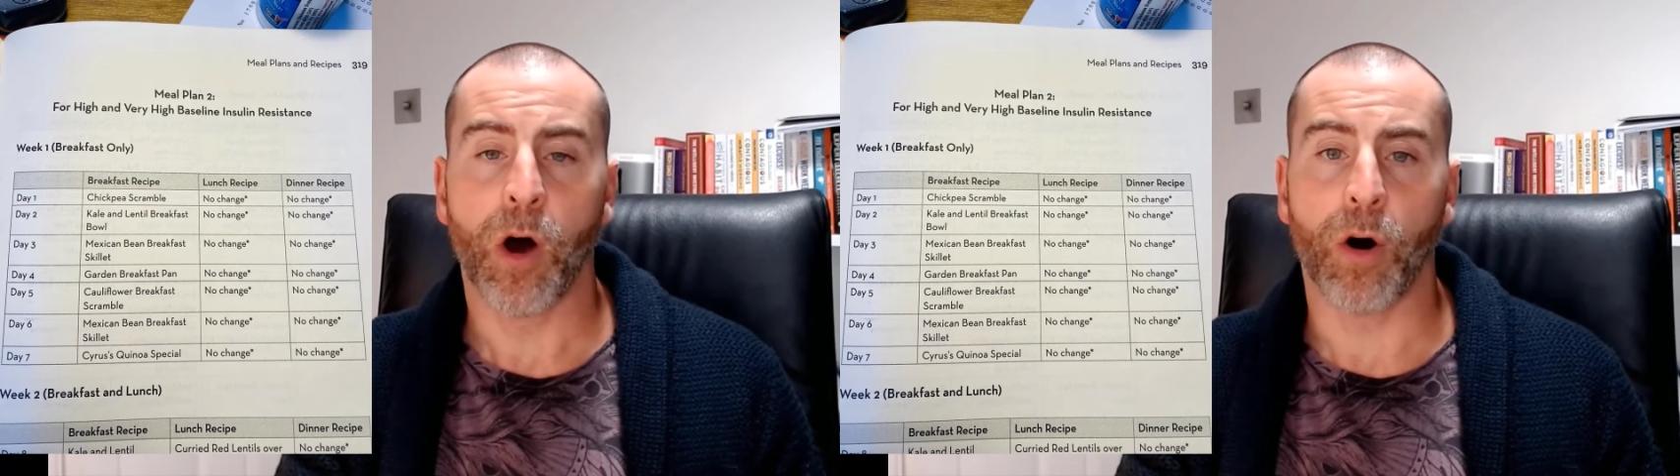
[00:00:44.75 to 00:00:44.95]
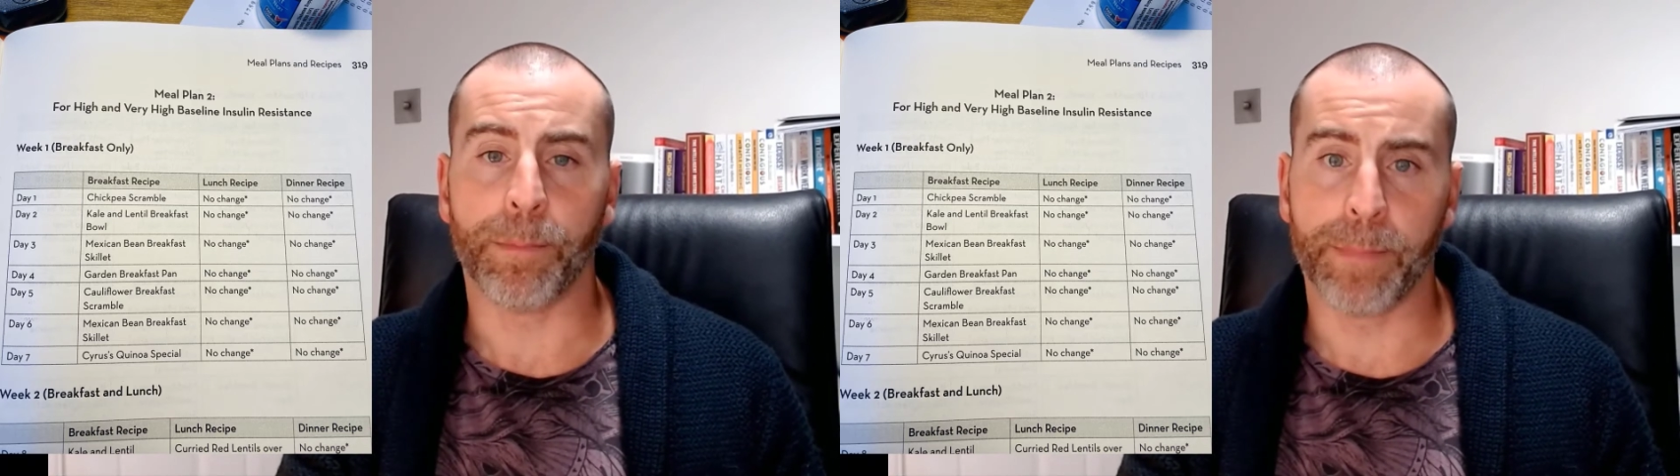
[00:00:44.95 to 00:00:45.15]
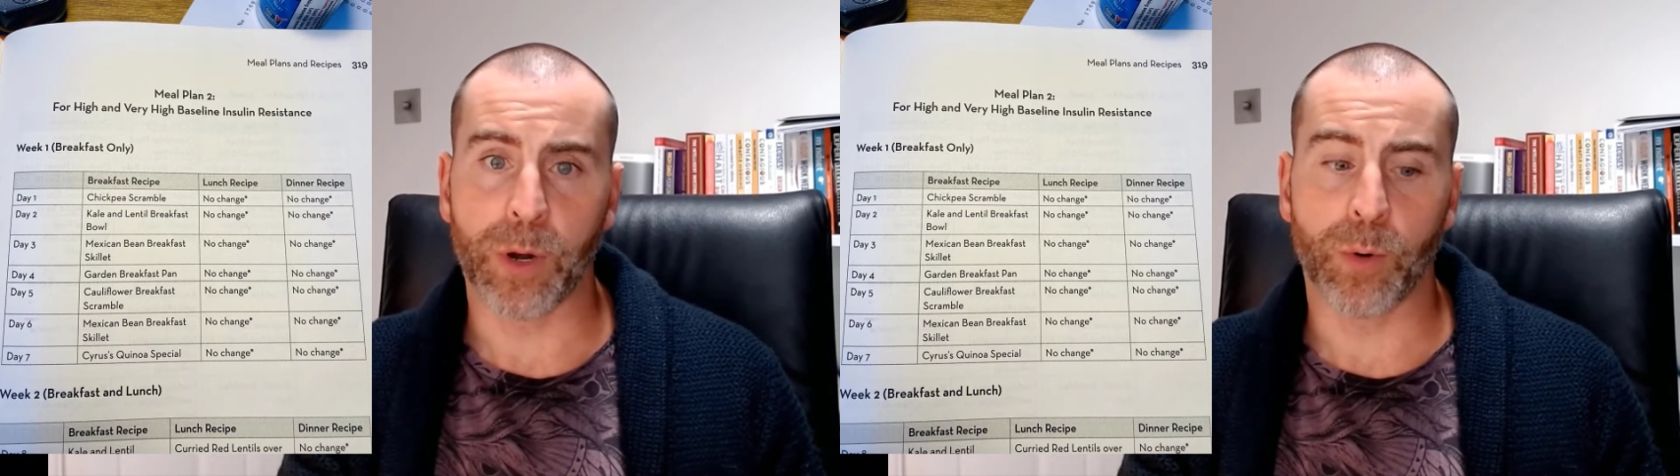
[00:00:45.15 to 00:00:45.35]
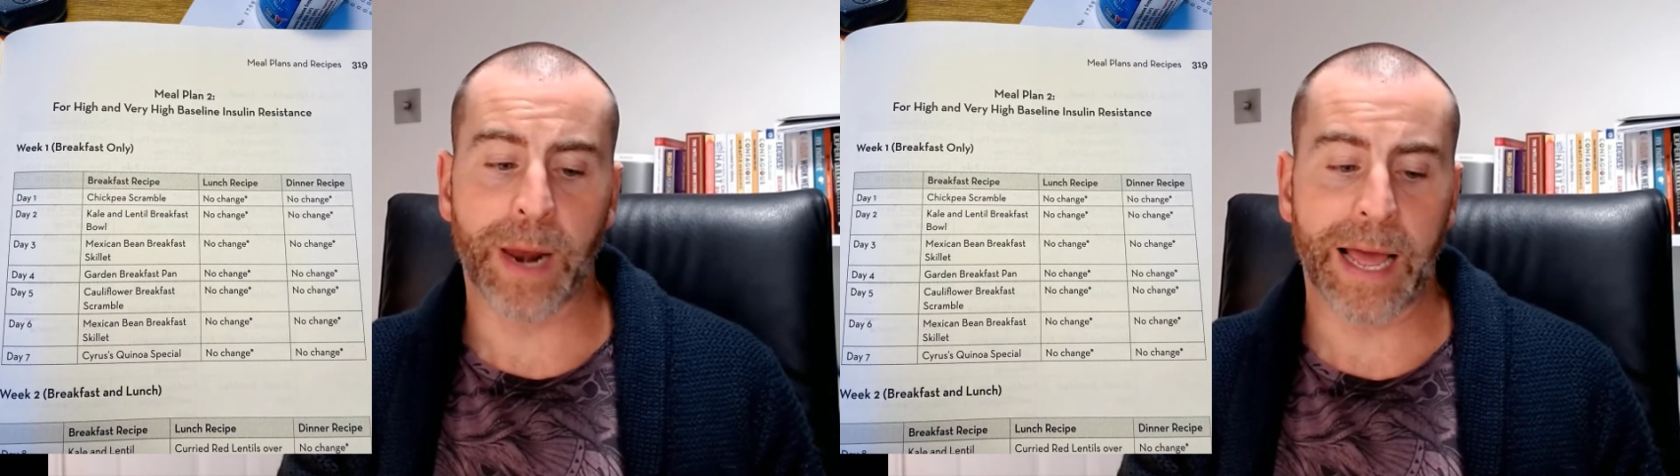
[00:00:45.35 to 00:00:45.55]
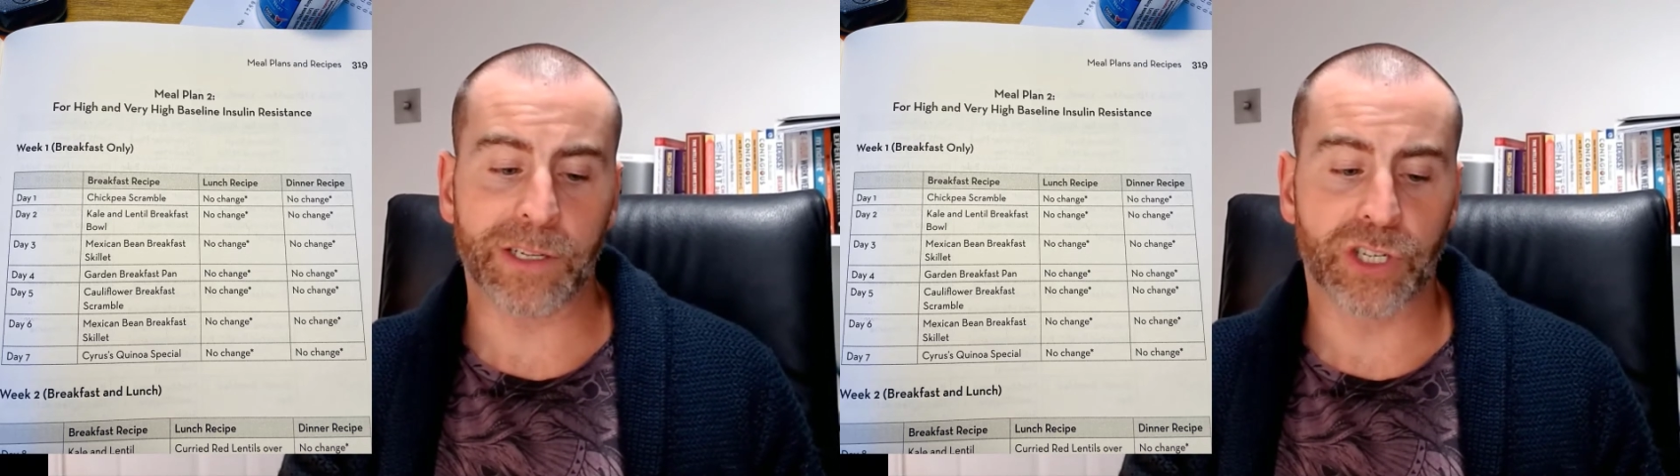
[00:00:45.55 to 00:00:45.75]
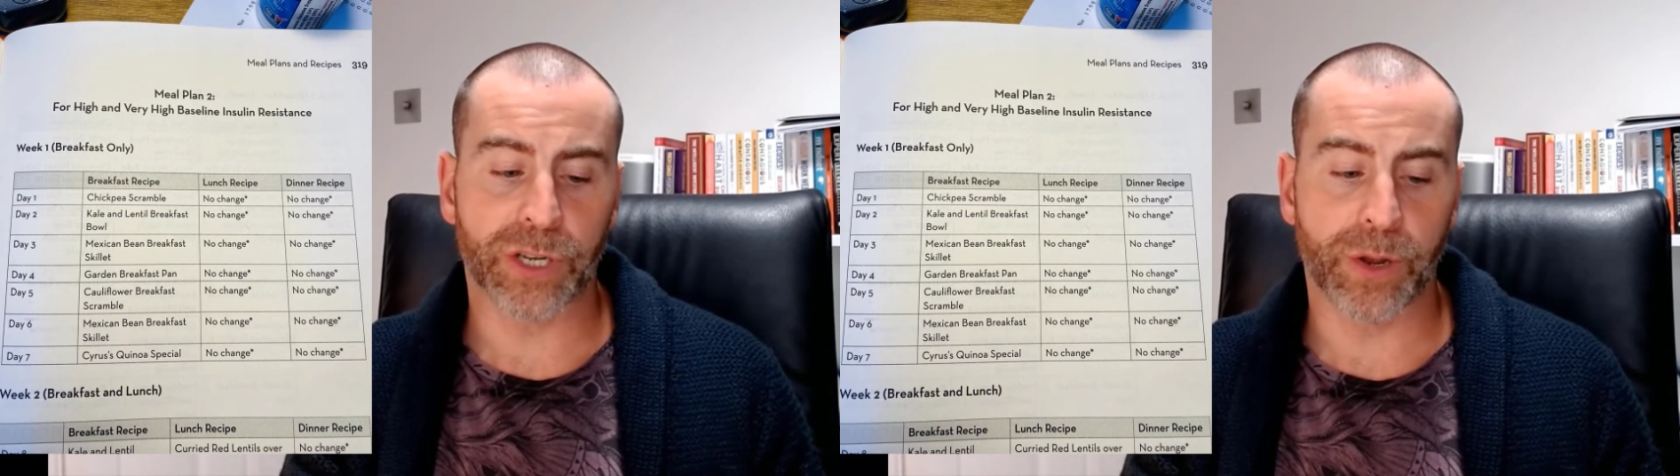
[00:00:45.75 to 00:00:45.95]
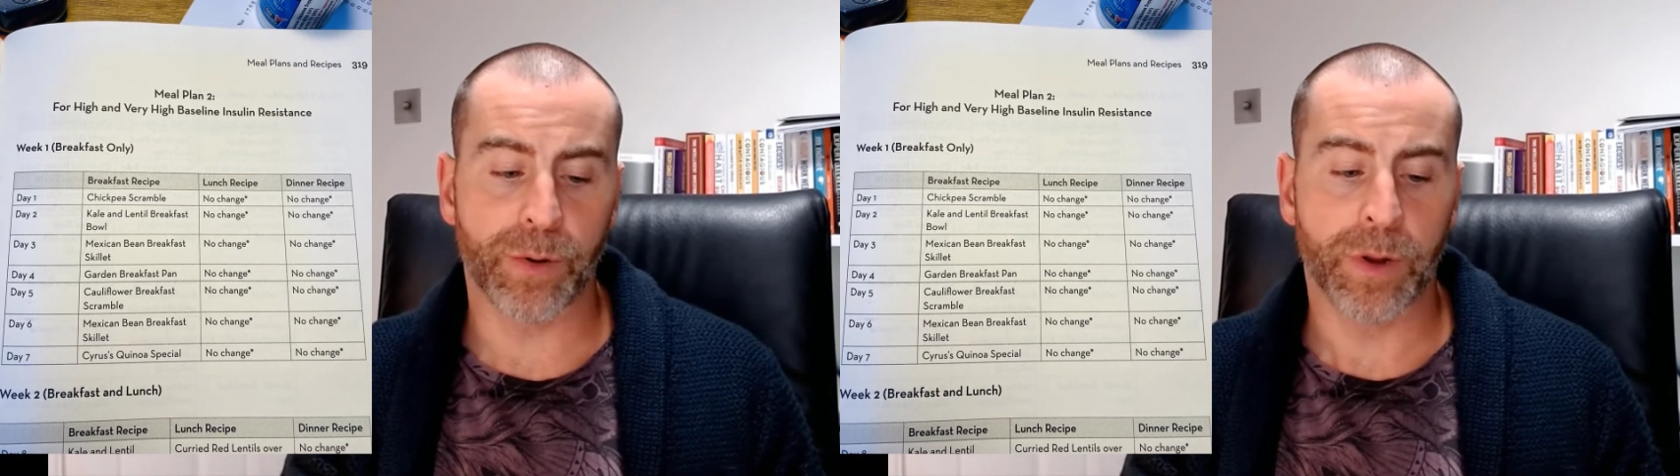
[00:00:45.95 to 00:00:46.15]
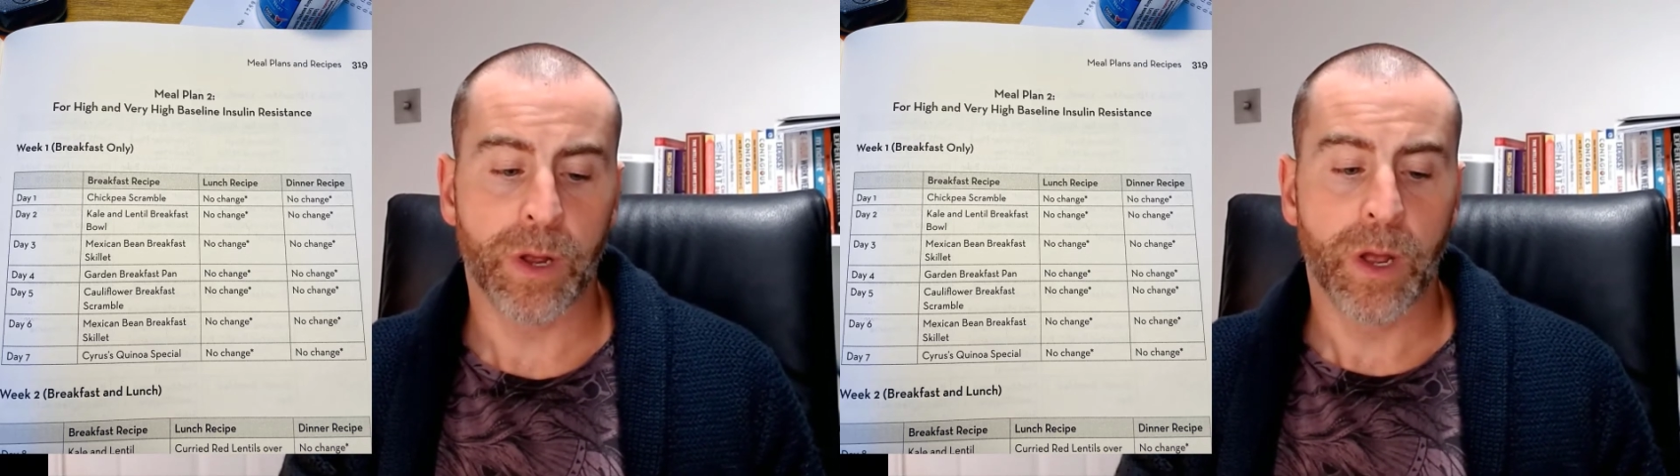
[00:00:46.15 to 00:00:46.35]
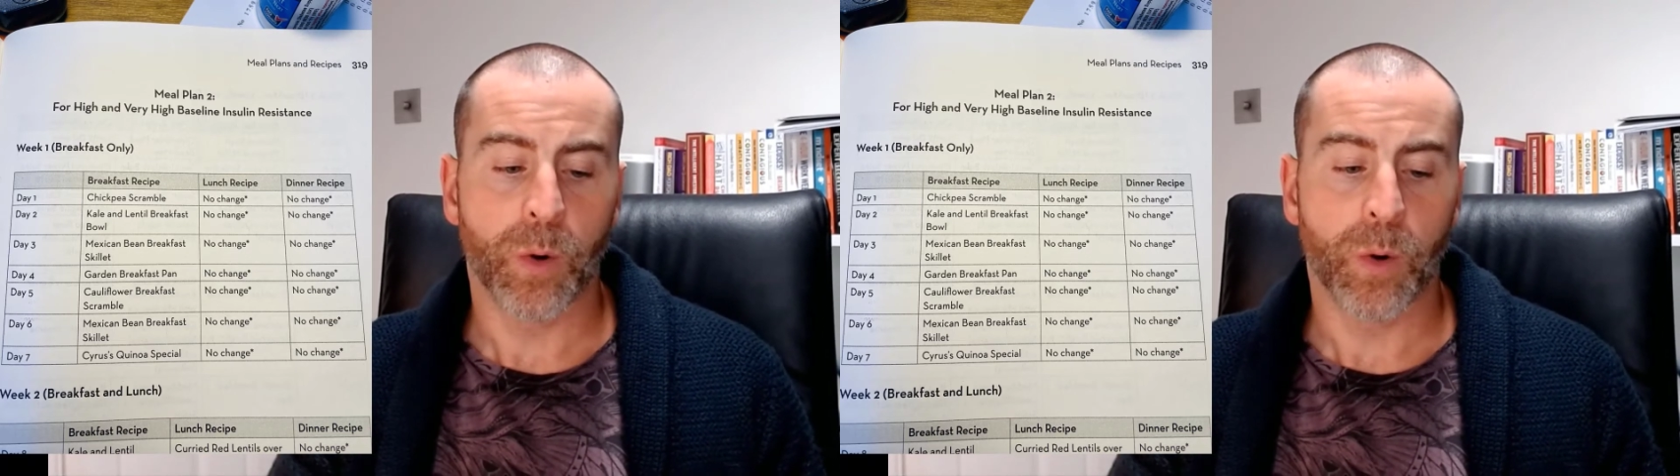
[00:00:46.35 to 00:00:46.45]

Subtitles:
on meal plan 2,